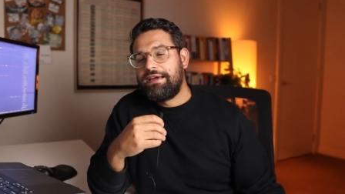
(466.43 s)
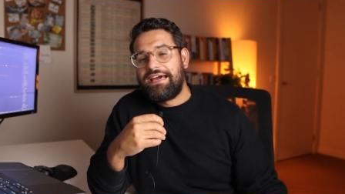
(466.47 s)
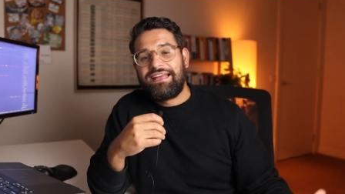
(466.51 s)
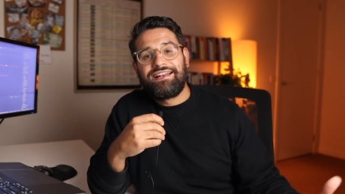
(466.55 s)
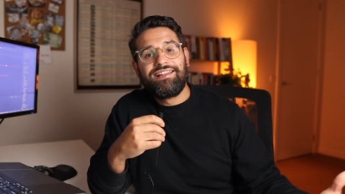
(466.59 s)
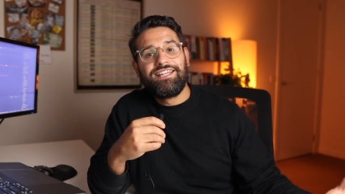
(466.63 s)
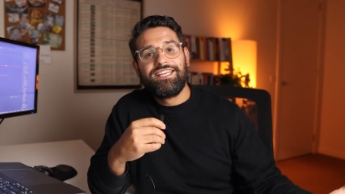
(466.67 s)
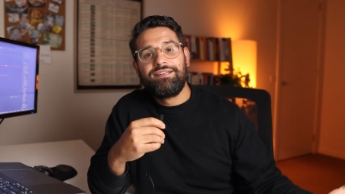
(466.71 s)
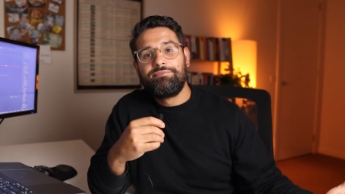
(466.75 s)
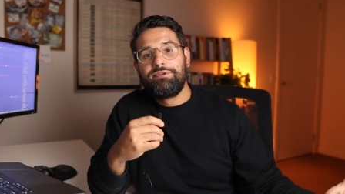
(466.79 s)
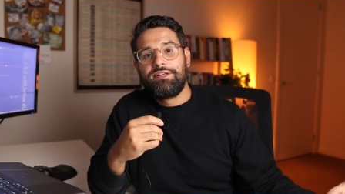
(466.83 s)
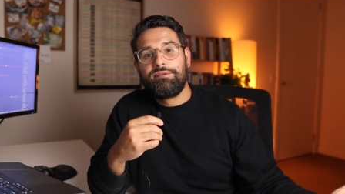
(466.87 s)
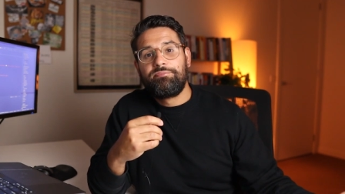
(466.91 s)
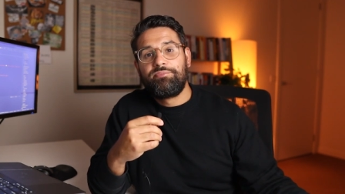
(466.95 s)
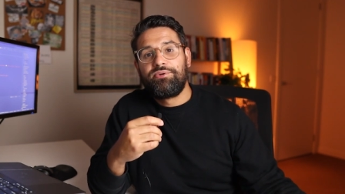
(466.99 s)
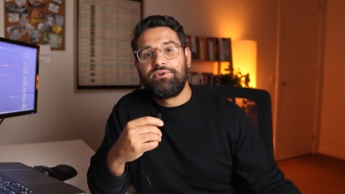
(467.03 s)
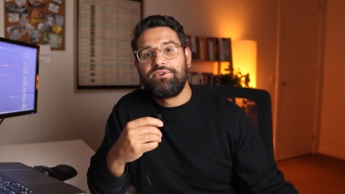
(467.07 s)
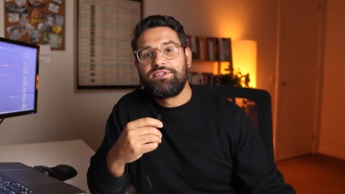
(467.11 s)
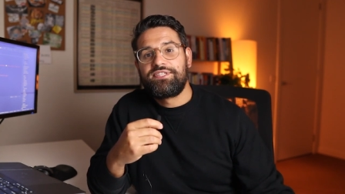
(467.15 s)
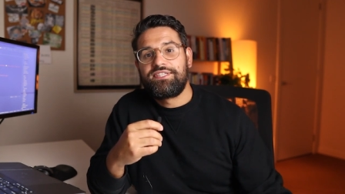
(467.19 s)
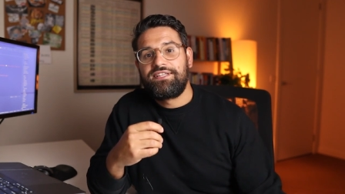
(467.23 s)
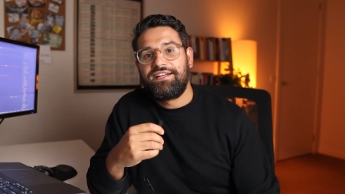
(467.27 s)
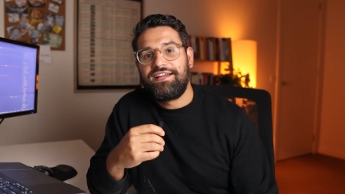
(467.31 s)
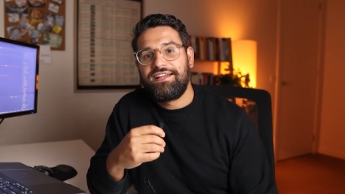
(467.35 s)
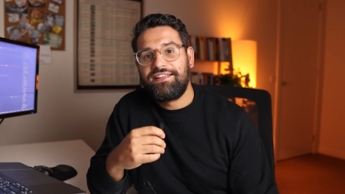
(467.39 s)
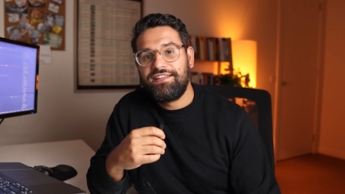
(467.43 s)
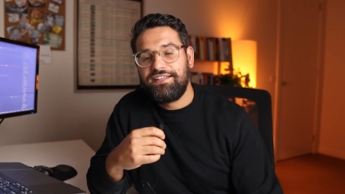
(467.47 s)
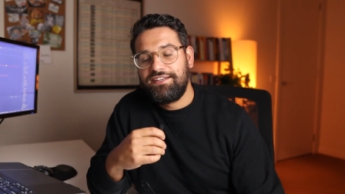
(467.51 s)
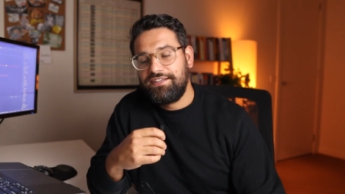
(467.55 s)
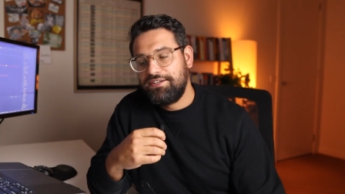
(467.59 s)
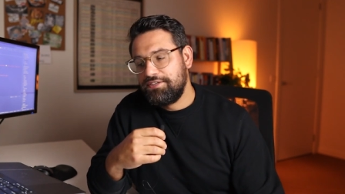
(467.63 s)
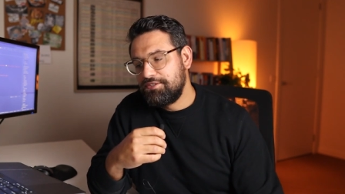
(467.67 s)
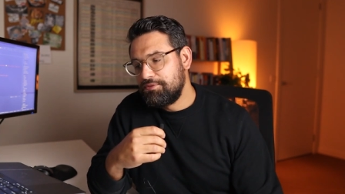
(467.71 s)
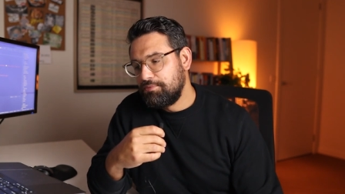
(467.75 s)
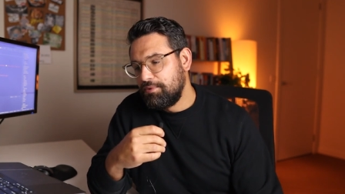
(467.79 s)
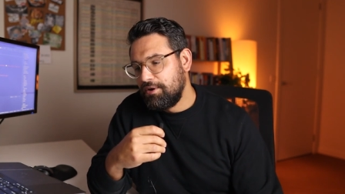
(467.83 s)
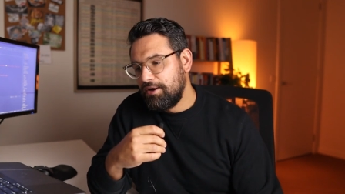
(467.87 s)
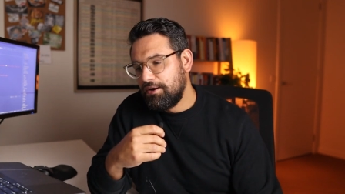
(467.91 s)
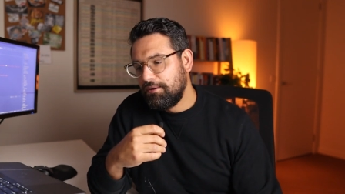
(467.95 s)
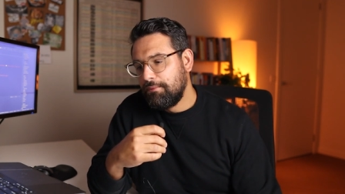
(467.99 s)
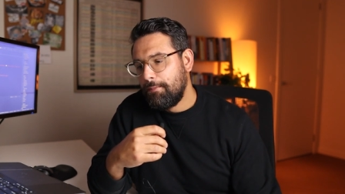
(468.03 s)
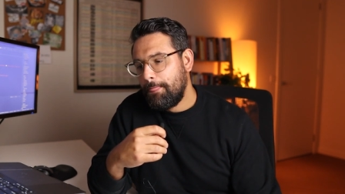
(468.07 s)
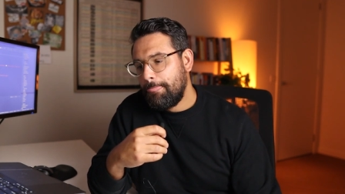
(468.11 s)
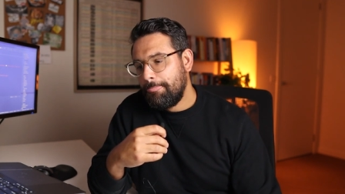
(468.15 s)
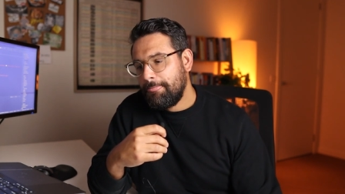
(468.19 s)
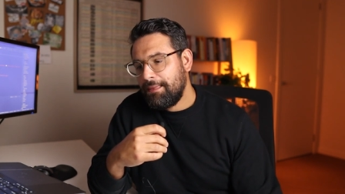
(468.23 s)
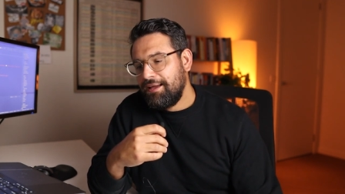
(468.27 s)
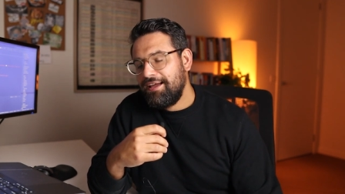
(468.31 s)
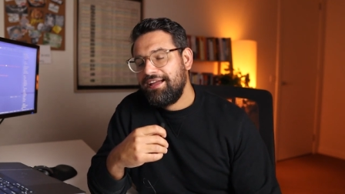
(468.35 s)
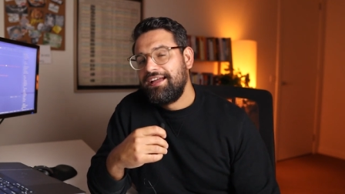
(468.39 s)
add a little bit of personality as well,
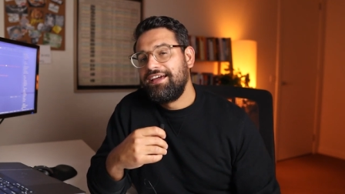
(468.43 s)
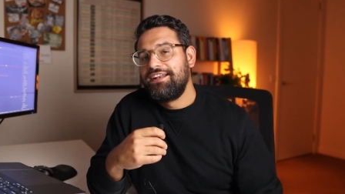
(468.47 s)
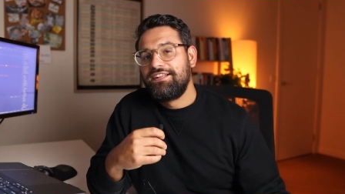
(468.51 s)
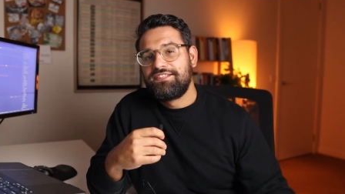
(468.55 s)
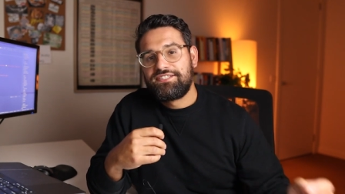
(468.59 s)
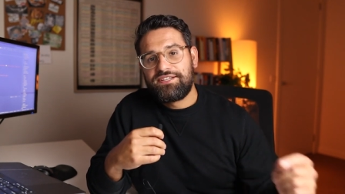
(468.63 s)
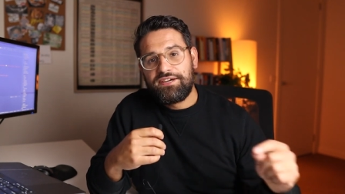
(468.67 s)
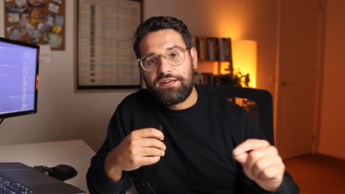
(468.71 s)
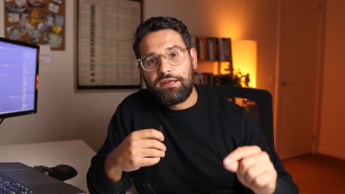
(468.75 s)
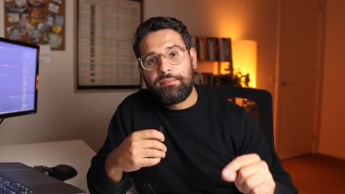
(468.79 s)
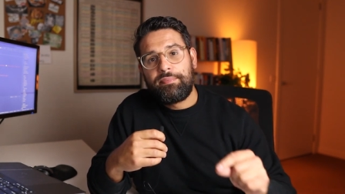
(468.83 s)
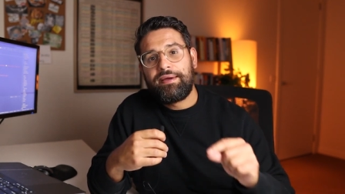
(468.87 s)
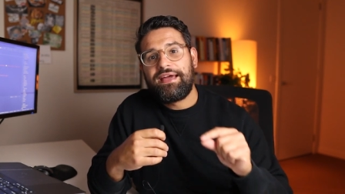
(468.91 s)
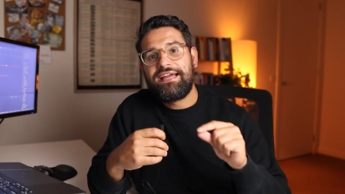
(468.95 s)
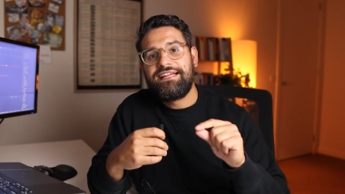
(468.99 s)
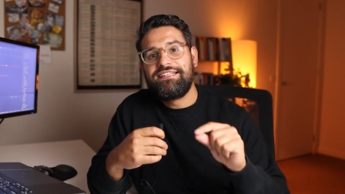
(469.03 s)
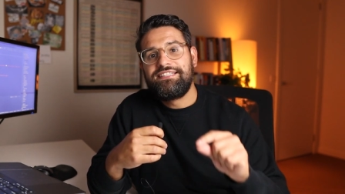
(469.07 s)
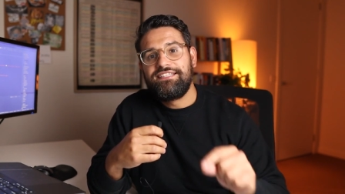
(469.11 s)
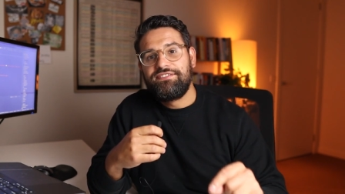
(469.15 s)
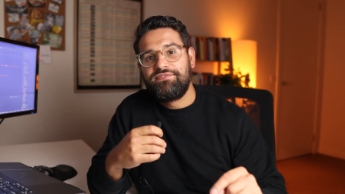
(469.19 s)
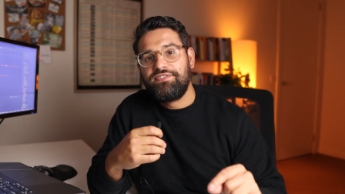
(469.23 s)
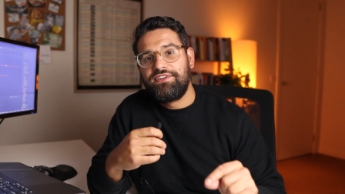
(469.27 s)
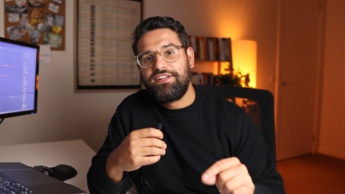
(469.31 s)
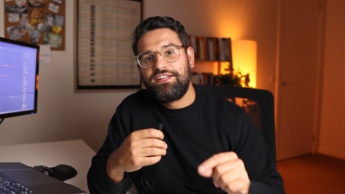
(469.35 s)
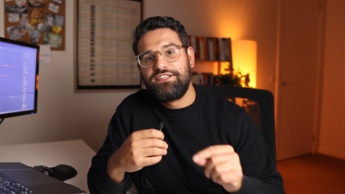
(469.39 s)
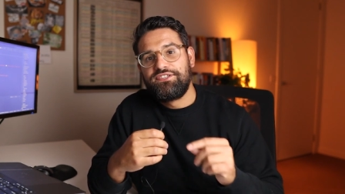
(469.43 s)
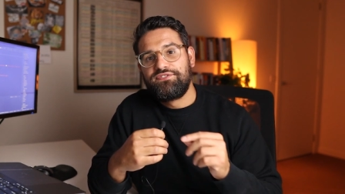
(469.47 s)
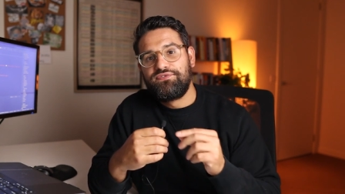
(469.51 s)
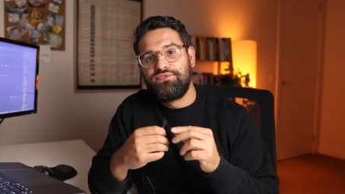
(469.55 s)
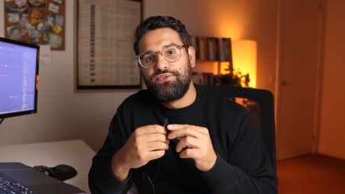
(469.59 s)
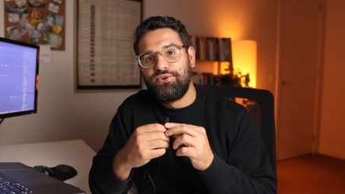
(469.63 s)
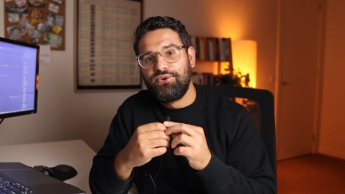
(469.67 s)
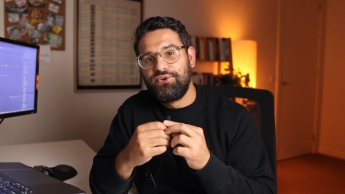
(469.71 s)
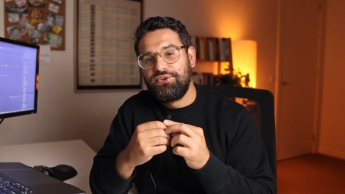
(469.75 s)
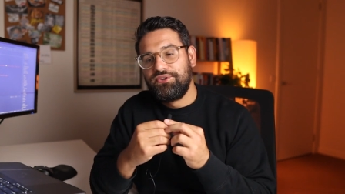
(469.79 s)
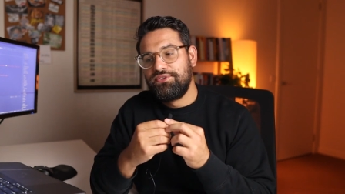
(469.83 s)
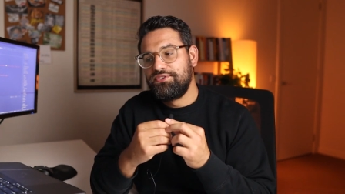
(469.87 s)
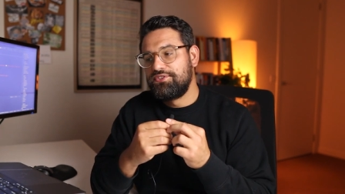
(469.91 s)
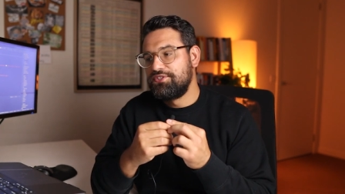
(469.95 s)
and it's gonna pay dividends for you.